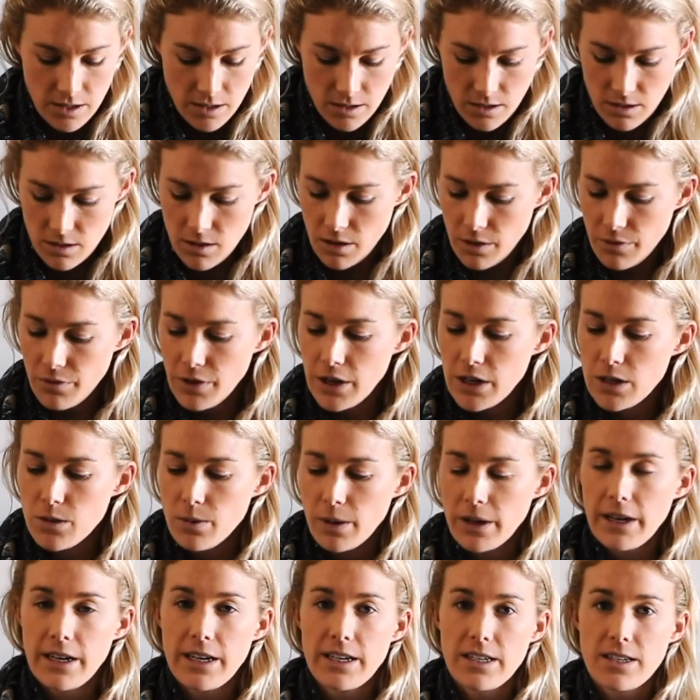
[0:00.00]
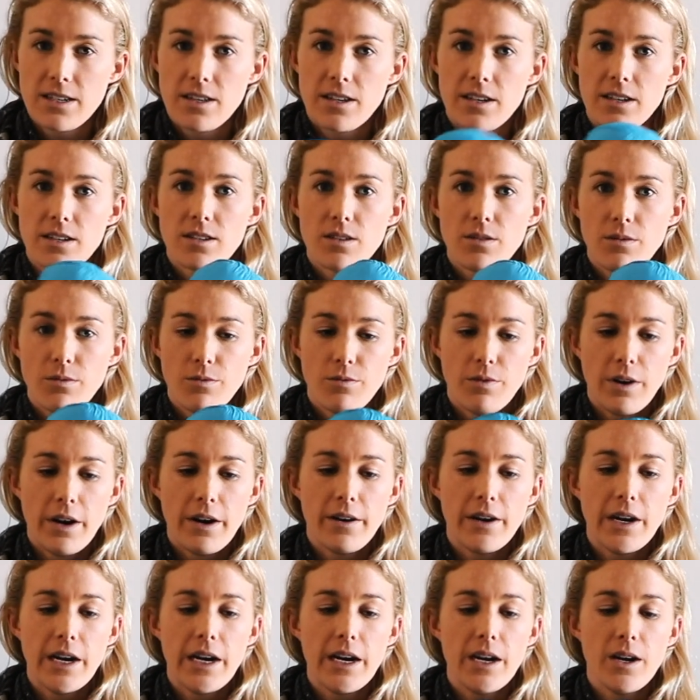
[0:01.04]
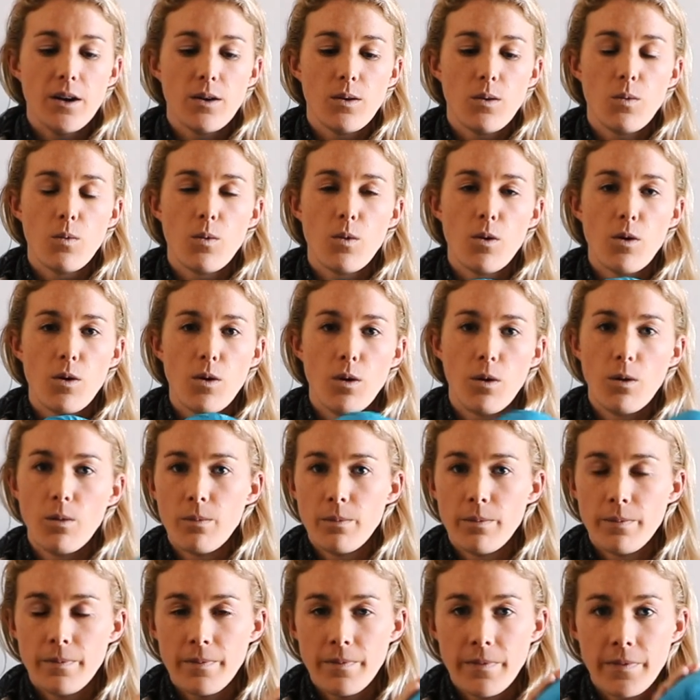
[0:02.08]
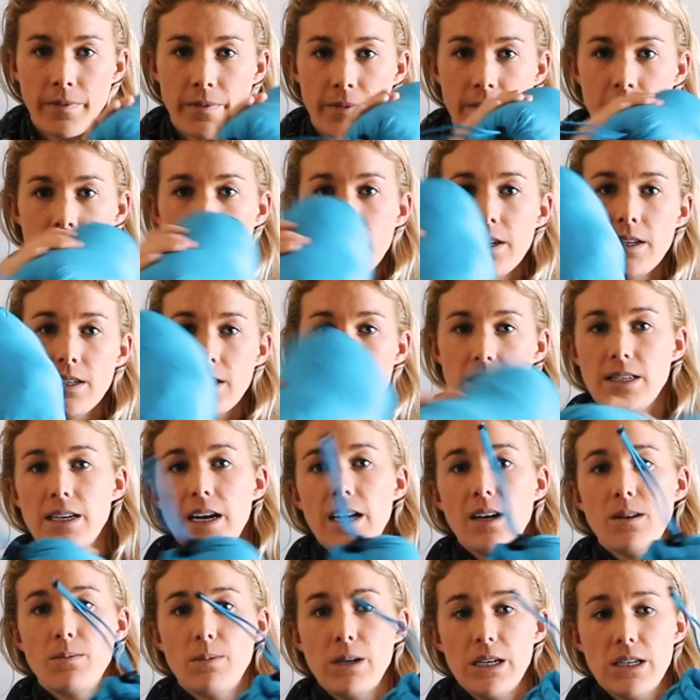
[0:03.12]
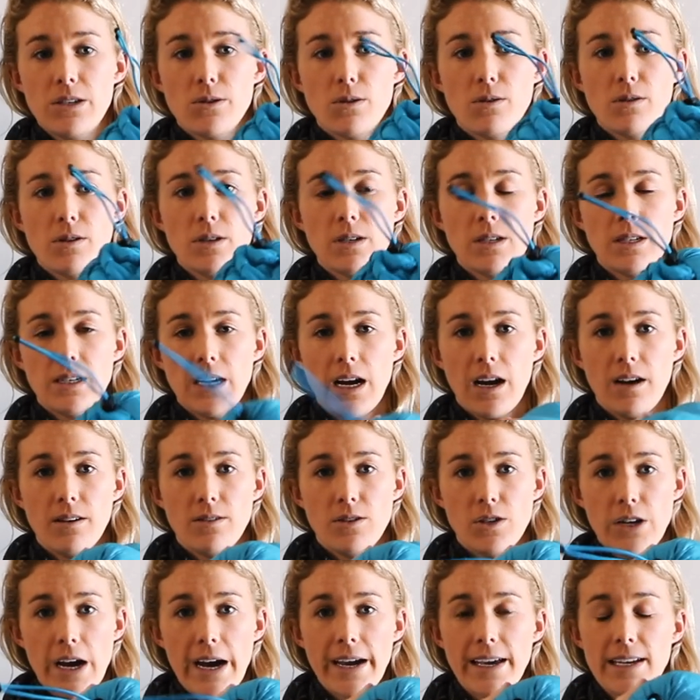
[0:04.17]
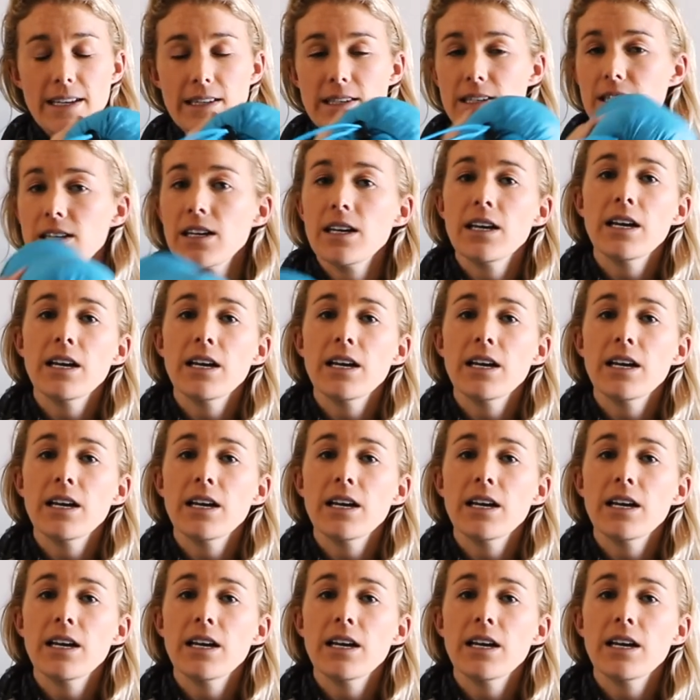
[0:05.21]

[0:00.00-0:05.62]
So the first one is this very warm, sustainably sourced down jacket.